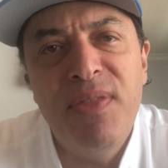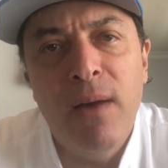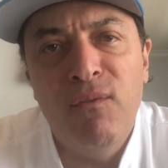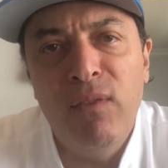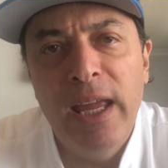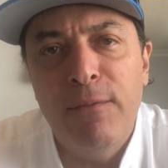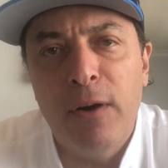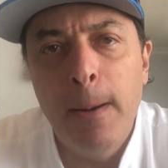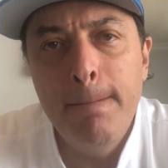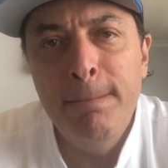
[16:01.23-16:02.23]
of
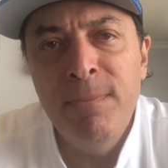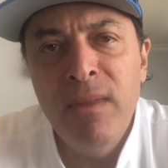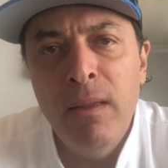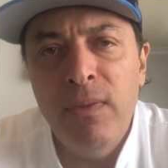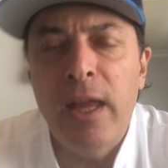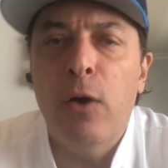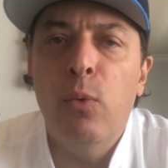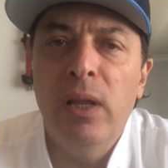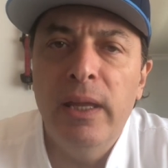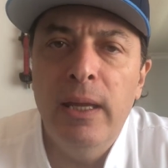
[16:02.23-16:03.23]
flavor that a
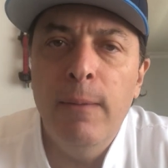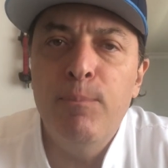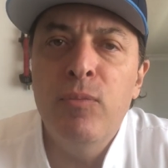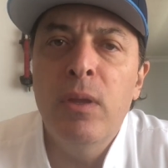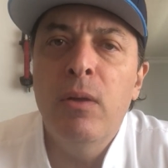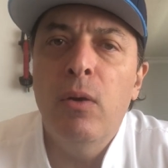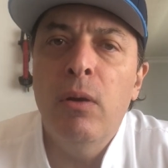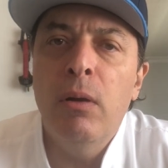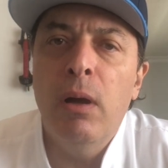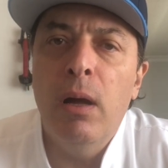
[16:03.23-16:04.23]
really
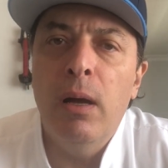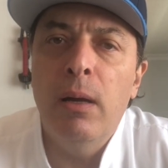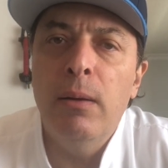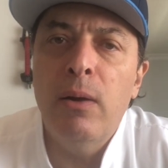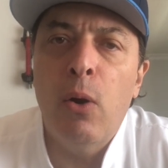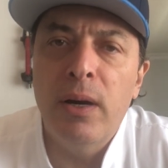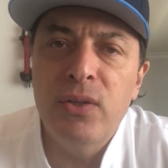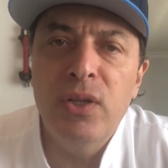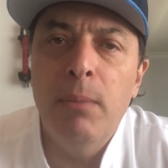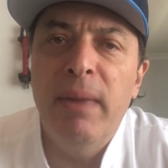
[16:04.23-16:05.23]

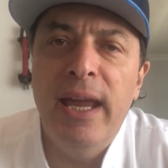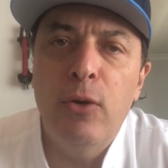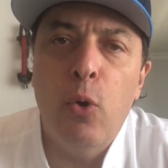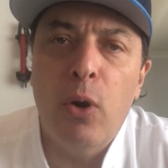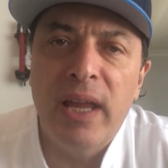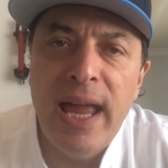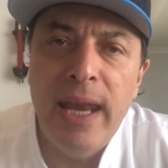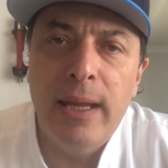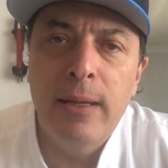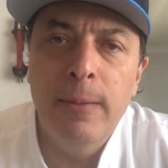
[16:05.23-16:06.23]
artisan made
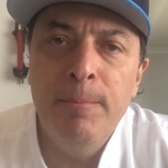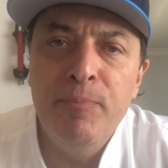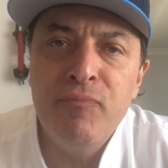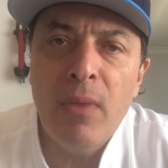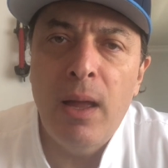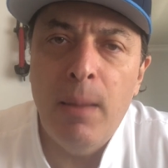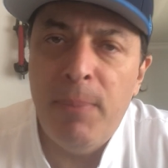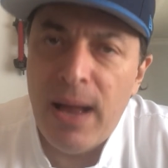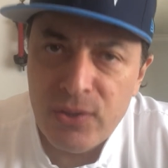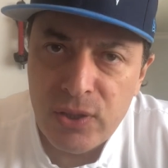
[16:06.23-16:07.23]
organic
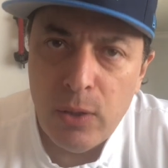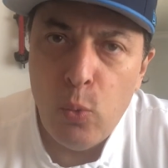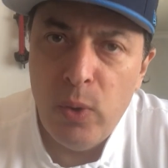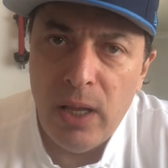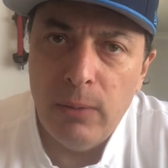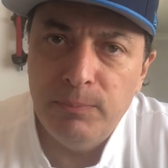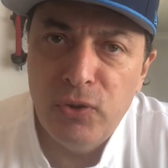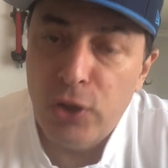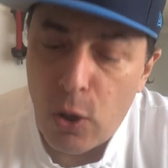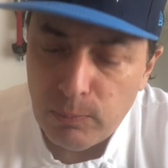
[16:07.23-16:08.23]
pasta will.
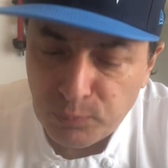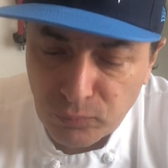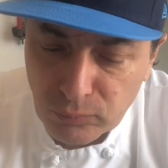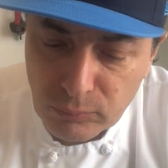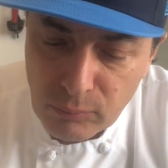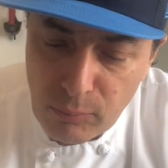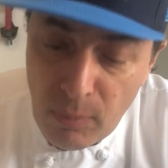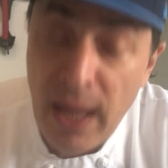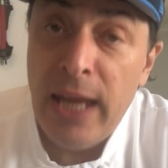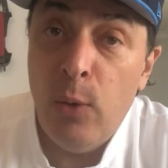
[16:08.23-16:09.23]
So
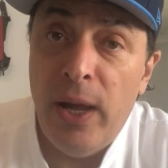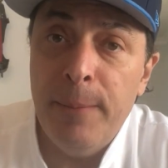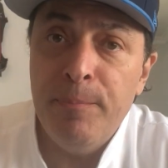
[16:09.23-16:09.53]
anyway,